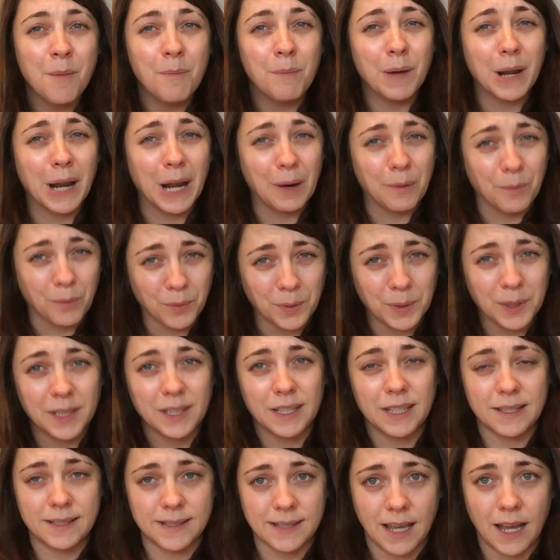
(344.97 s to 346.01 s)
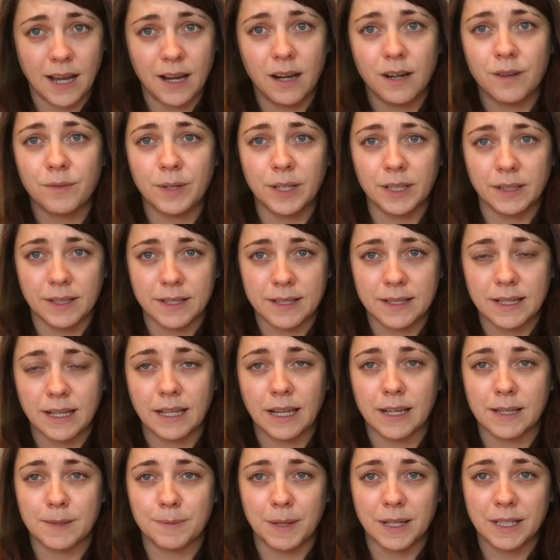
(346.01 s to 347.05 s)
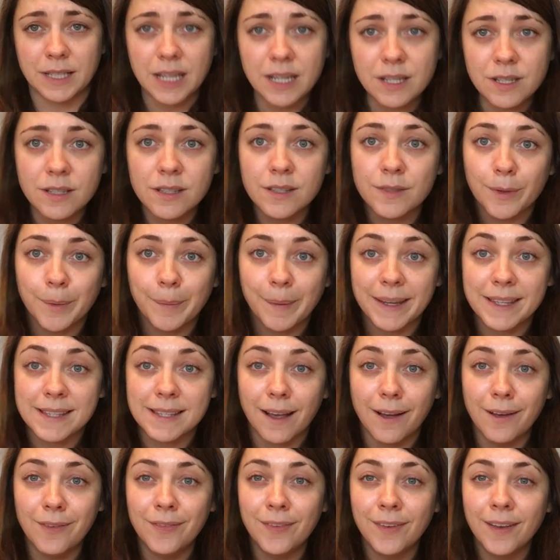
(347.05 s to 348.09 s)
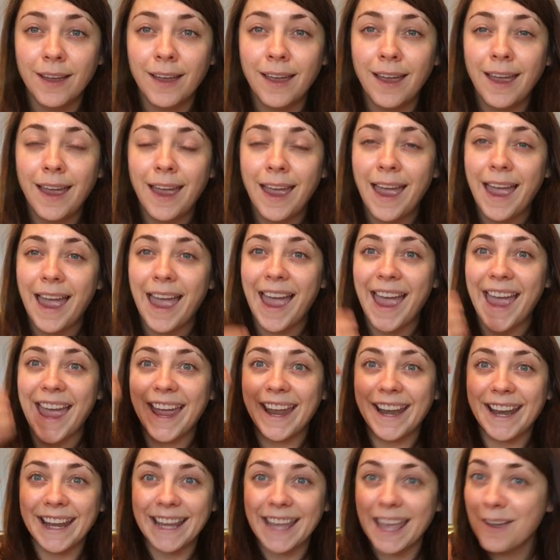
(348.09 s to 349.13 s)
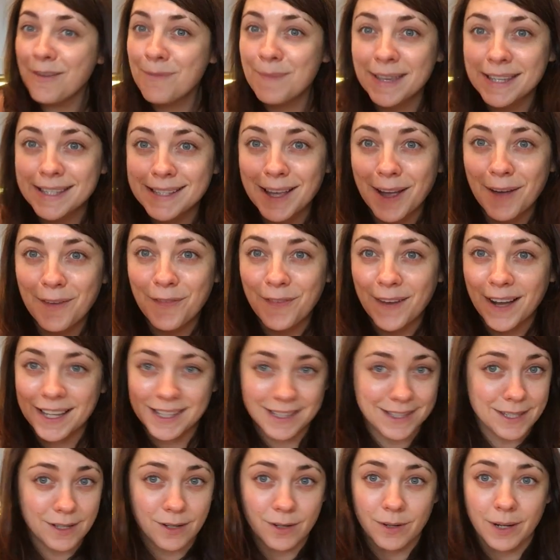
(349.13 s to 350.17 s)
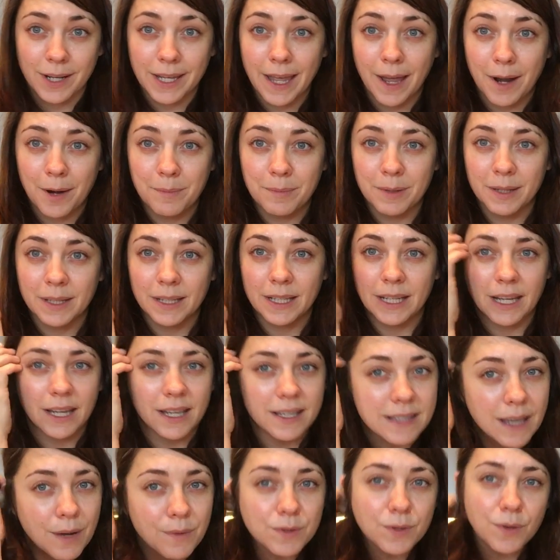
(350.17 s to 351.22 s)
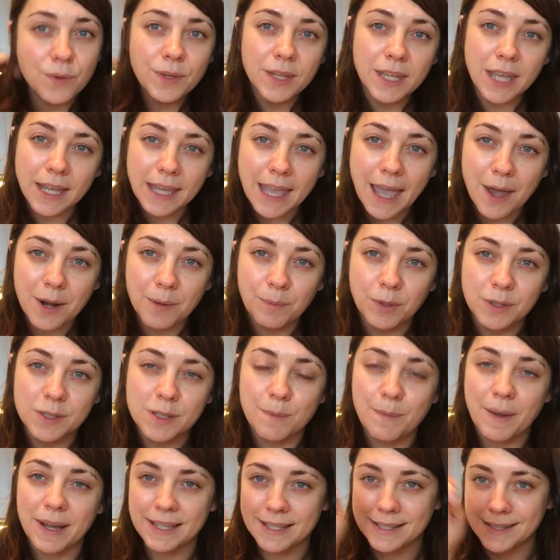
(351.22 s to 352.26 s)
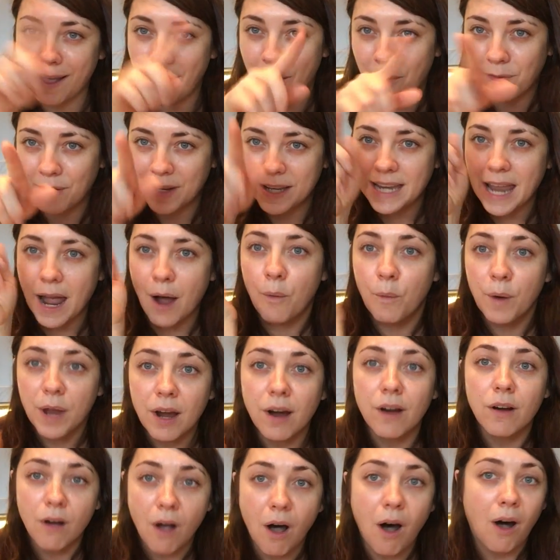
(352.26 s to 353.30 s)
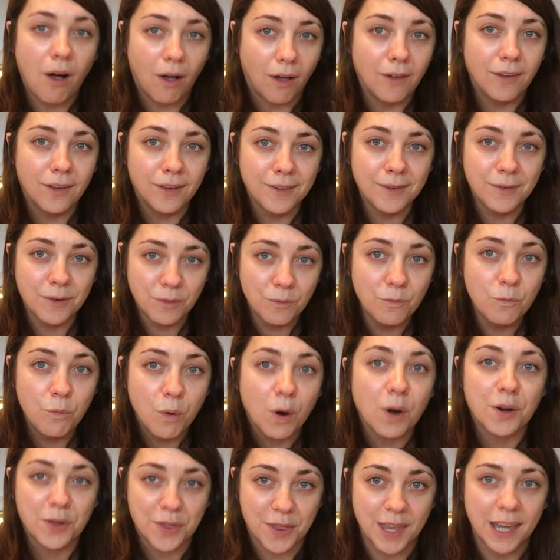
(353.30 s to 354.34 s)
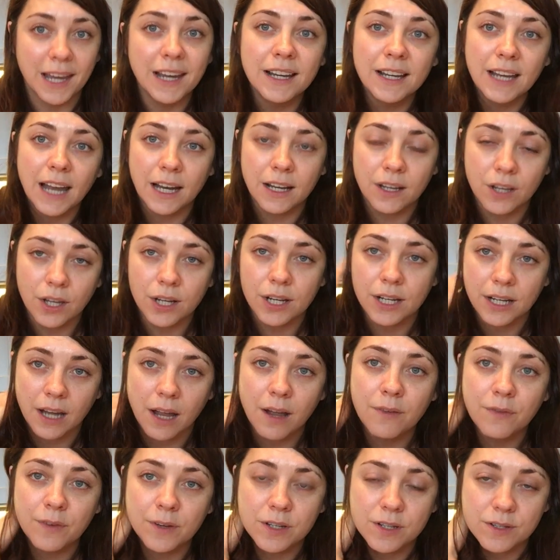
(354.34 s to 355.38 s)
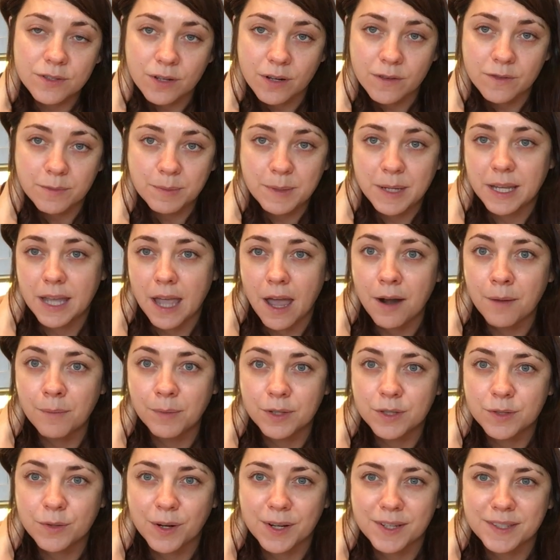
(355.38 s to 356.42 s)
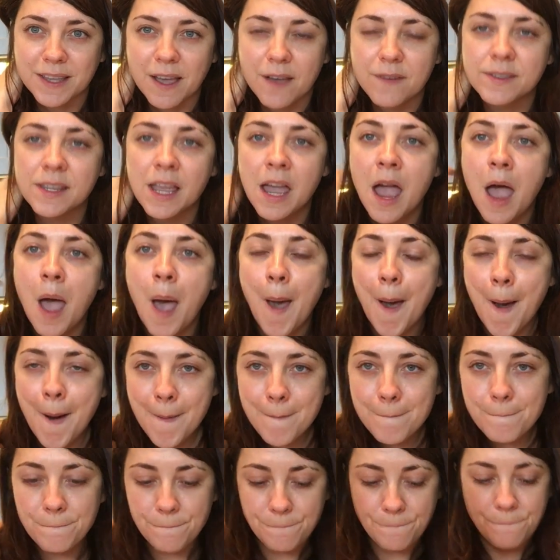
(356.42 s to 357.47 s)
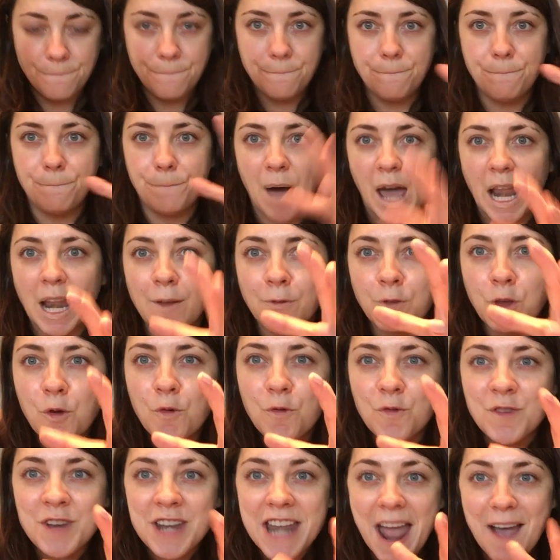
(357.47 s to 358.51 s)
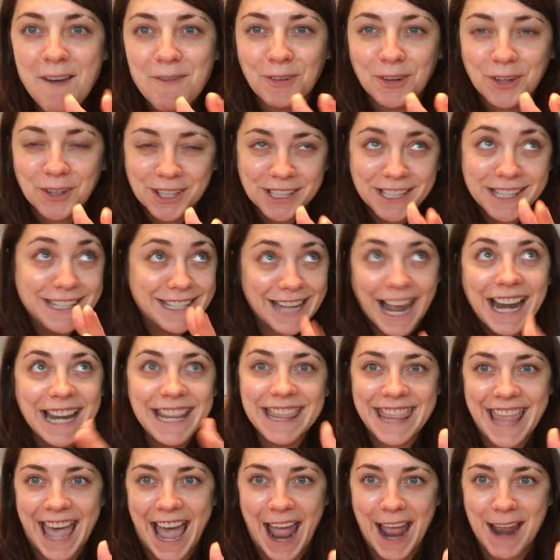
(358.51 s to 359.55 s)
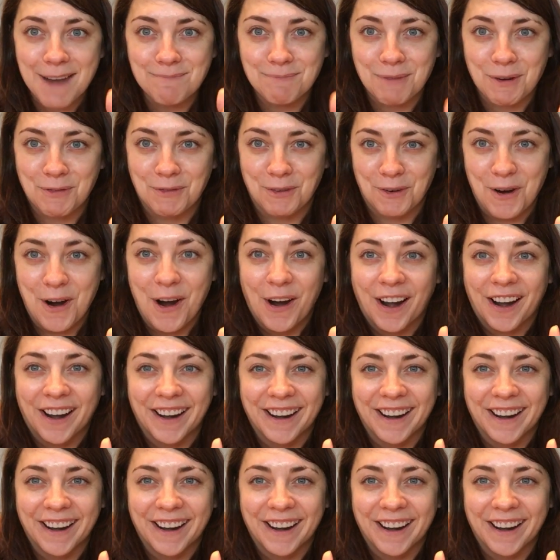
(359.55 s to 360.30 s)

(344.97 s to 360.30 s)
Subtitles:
But I really set unrealistic expectations for myself, and I gave myself fucking zero accountability, because I was only accountable to myself. And now we are all worth it and good enough and deserve to be accountable to ourselves. But if you've never done that before,